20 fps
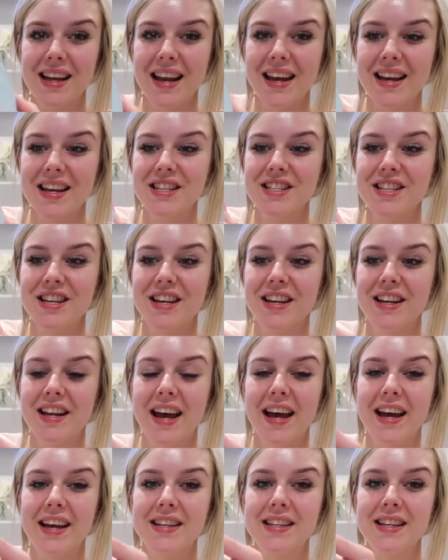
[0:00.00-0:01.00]
collection,
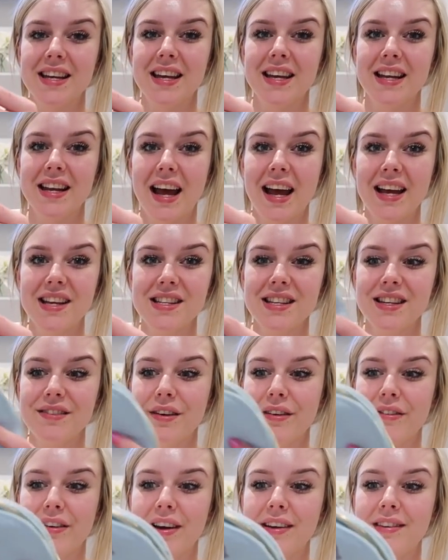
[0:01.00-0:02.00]
and it actually
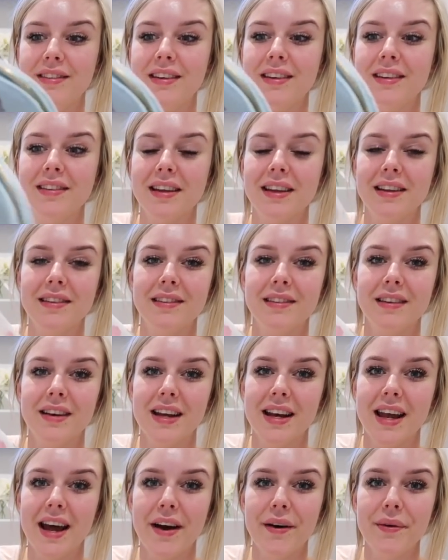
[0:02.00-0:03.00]
reverses
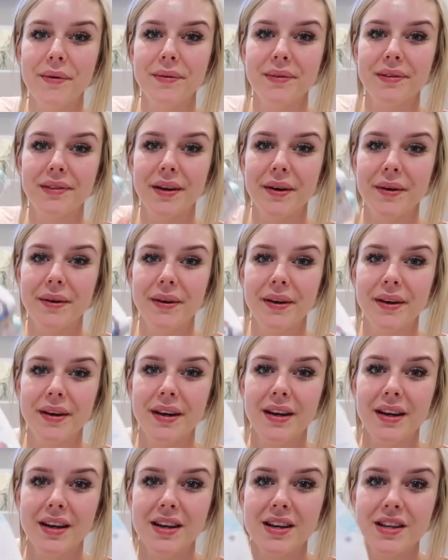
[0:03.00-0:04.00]
inside out, so
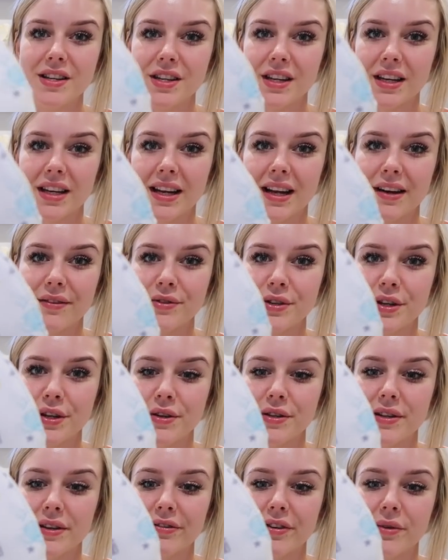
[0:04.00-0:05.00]
she can have
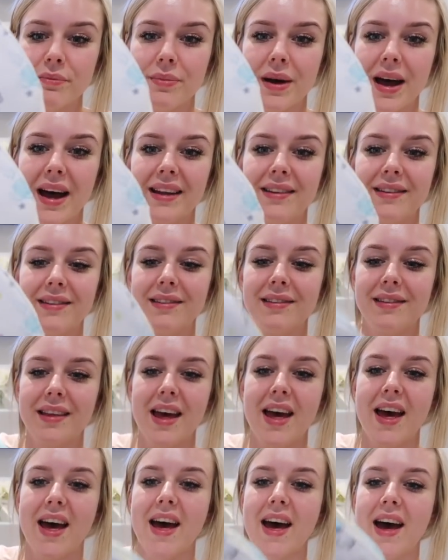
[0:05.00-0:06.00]
two different patterns
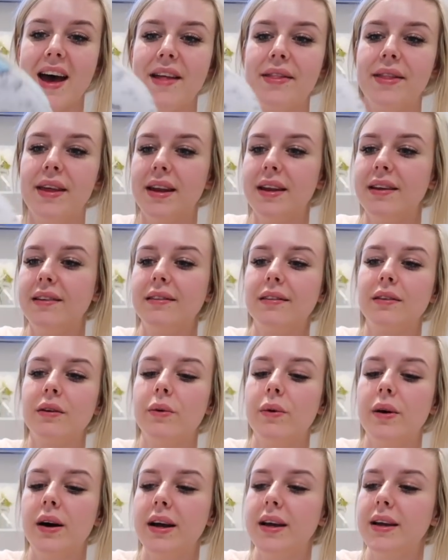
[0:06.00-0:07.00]
there, and then it's
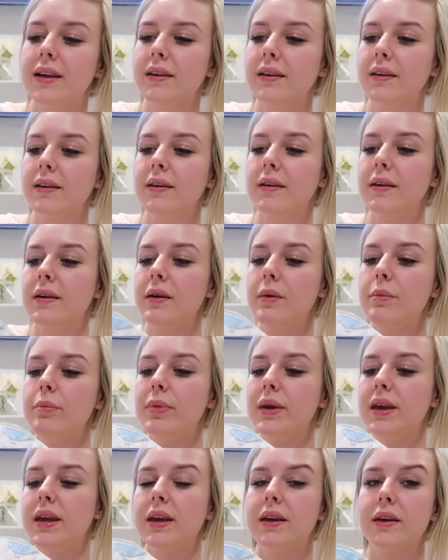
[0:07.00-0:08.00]
quite
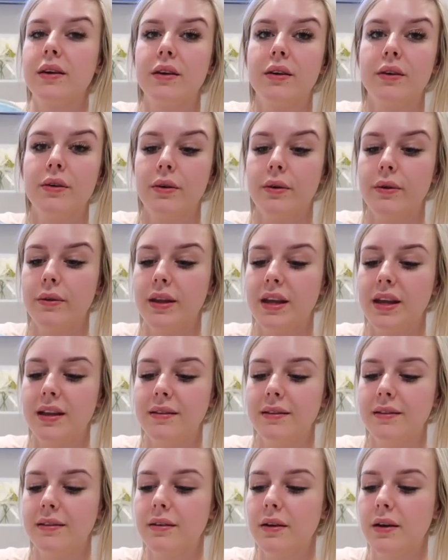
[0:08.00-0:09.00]
big on the
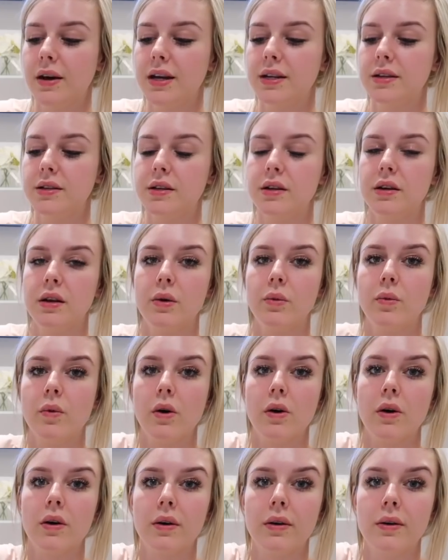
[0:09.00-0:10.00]
inside. I don't know
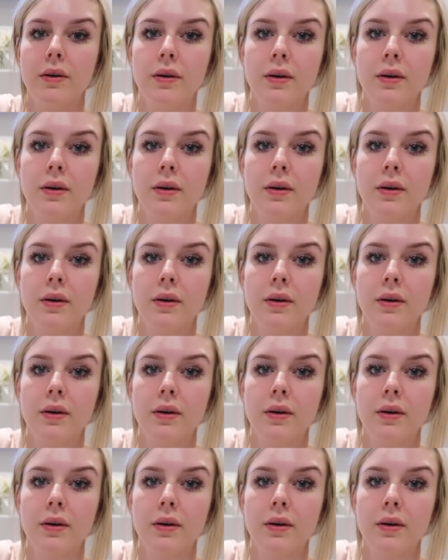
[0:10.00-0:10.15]
what